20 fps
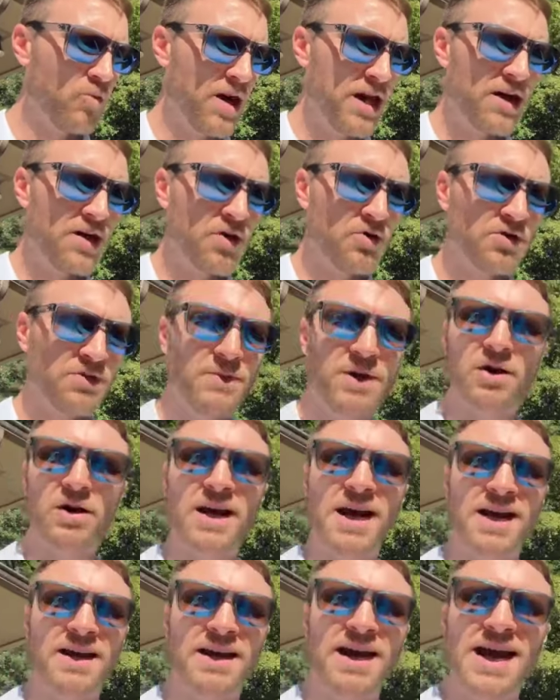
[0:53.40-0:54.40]
We use
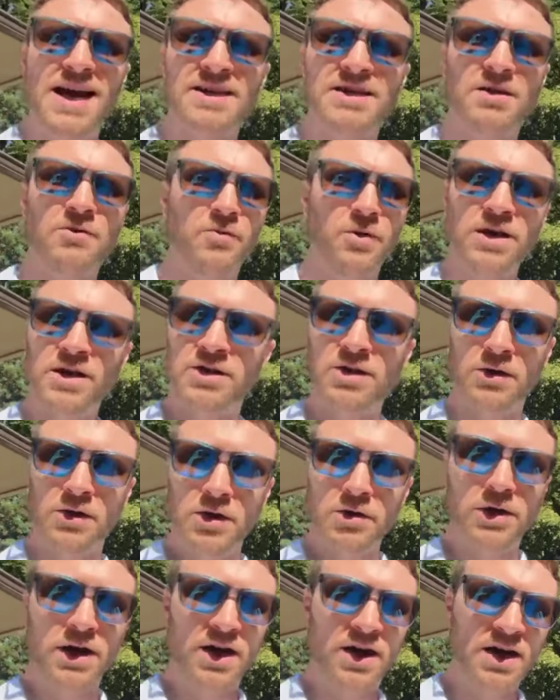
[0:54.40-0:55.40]
muriatic acid when we
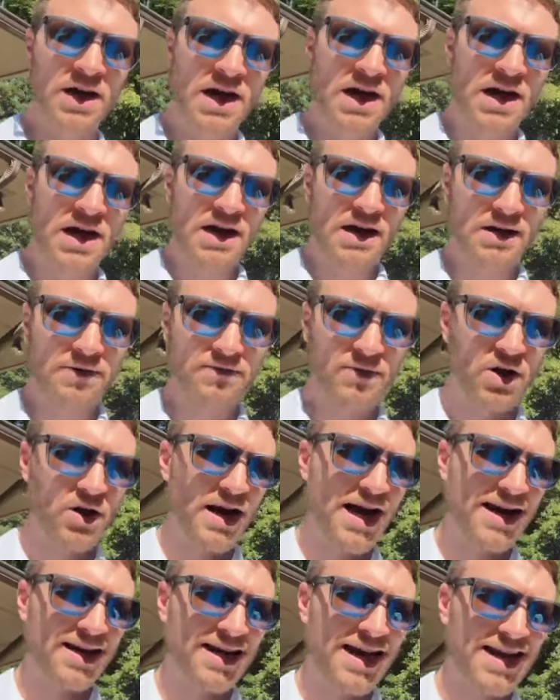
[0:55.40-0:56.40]
dilute it.
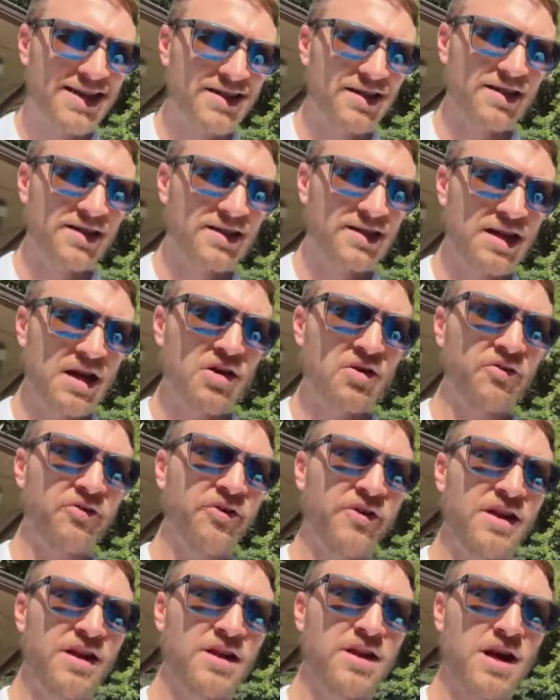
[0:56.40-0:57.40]
Muriatic acid
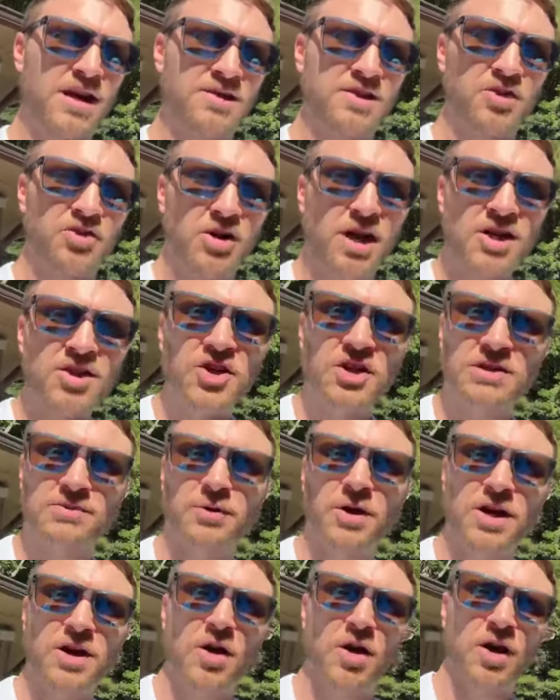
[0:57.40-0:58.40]
itself in concentration
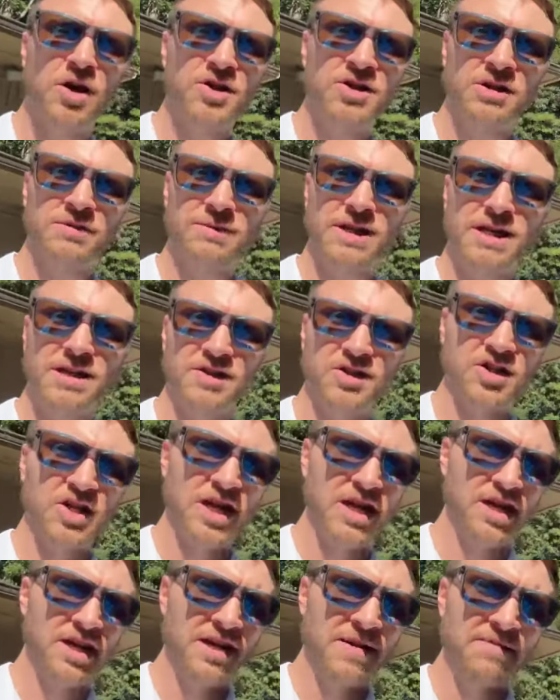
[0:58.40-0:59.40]
is pretty harsh. Let me get in the
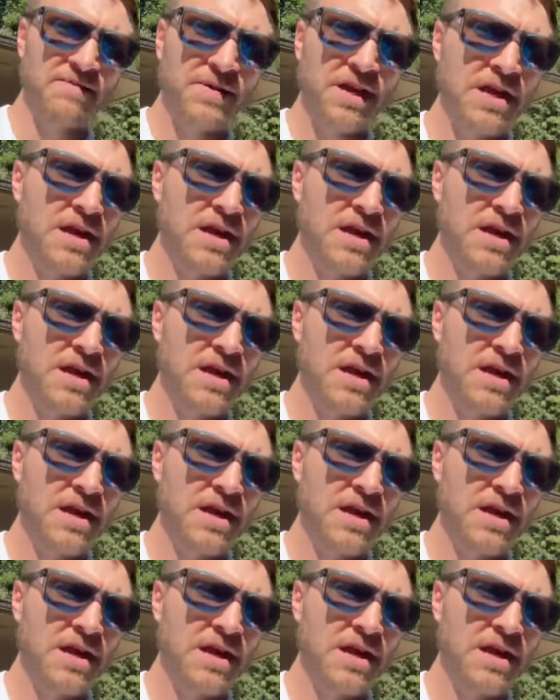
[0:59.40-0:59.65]
shade.